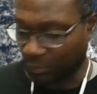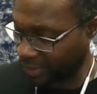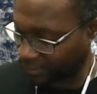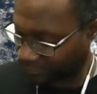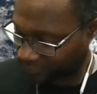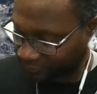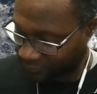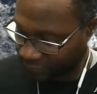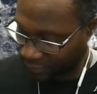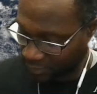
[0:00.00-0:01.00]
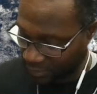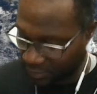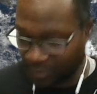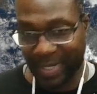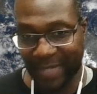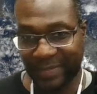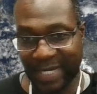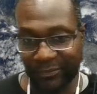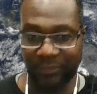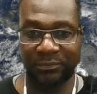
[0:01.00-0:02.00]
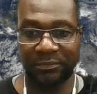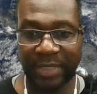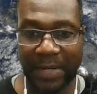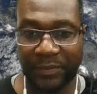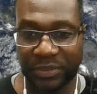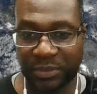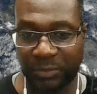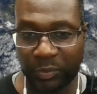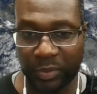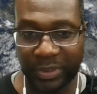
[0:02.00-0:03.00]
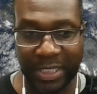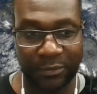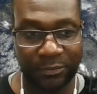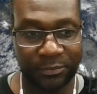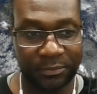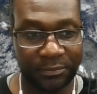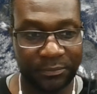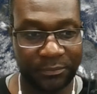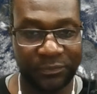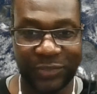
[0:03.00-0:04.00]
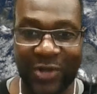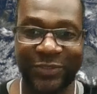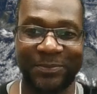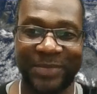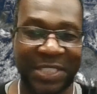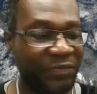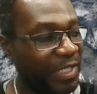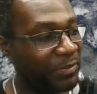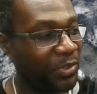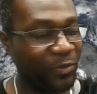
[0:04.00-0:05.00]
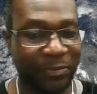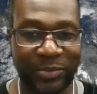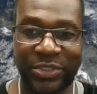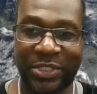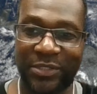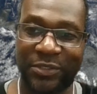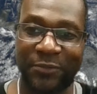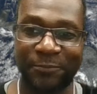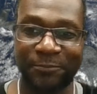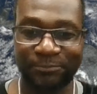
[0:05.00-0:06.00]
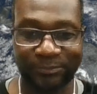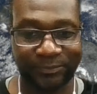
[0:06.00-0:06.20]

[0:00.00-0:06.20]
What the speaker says: All right. So we have that one. That one seems to be worked out. Awesome. Thanks for letting me know. Appreciate it, sir.